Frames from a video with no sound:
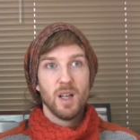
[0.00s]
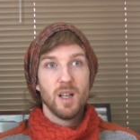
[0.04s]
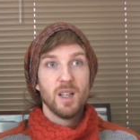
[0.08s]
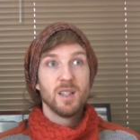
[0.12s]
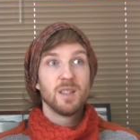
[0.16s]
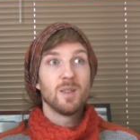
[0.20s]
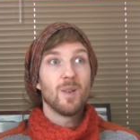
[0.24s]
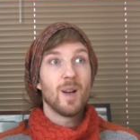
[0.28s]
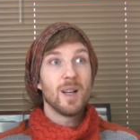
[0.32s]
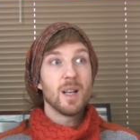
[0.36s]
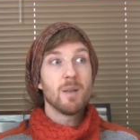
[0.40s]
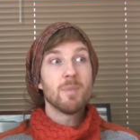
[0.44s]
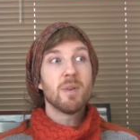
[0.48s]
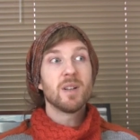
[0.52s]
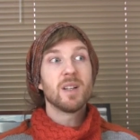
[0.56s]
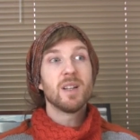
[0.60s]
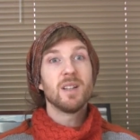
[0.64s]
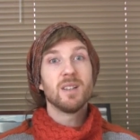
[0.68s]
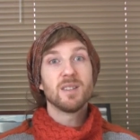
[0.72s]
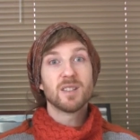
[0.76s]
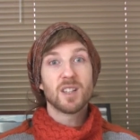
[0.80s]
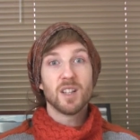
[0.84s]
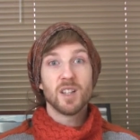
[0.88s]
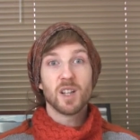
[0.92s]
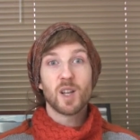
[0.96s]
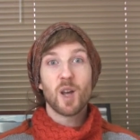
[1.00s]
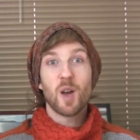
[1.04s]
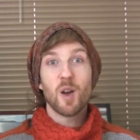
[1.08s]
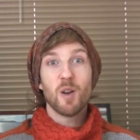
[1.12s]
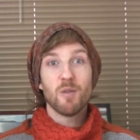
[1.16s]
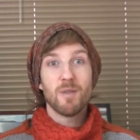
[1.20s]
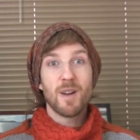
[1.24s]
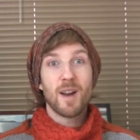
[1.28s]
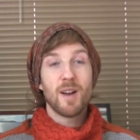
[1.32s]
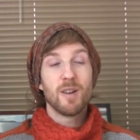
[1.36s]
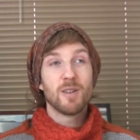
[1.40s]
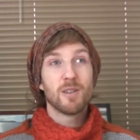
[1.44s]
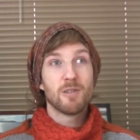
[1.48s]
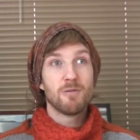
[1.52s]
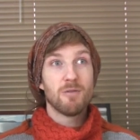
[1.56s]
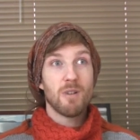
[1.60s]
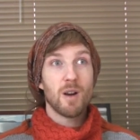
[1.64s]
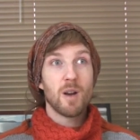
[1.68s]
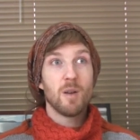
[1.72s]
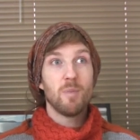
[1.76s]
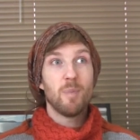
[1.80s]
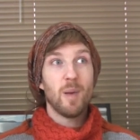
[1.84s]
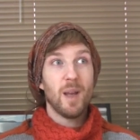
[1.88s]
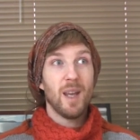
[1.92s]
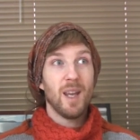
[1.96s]
So anybody that's going to go around
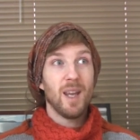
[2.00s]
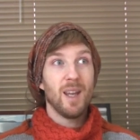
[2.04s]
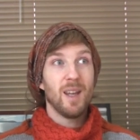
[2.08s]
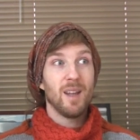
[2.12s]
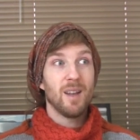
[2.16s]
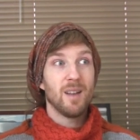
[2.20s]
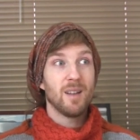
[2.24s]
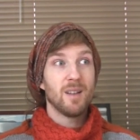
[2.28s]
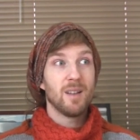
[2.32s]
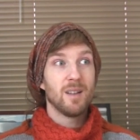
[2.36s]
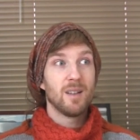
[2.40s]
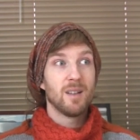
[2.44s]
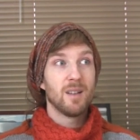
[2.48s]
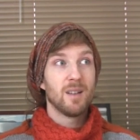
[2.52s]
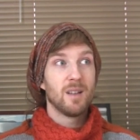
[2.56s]
groping,